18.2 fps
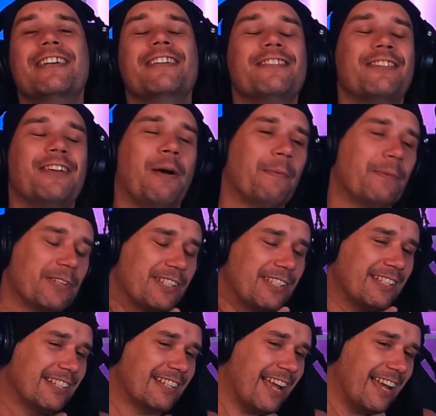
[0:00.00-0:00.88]
Thomas
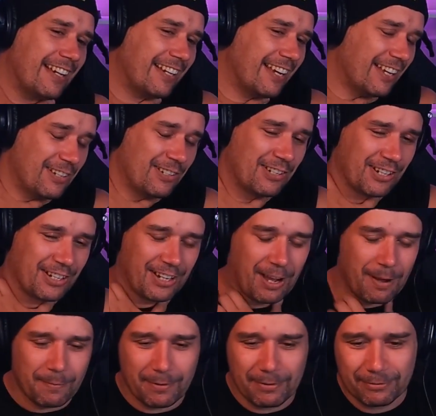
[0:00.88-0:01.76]
the Tank Engine
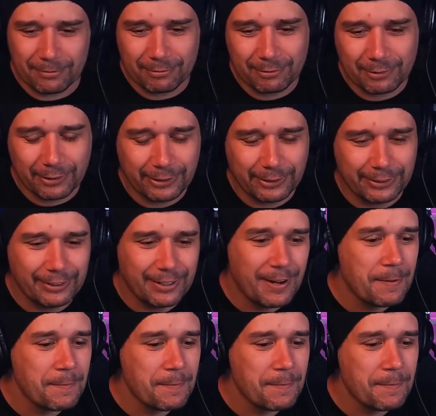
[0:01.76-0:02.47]
coming through.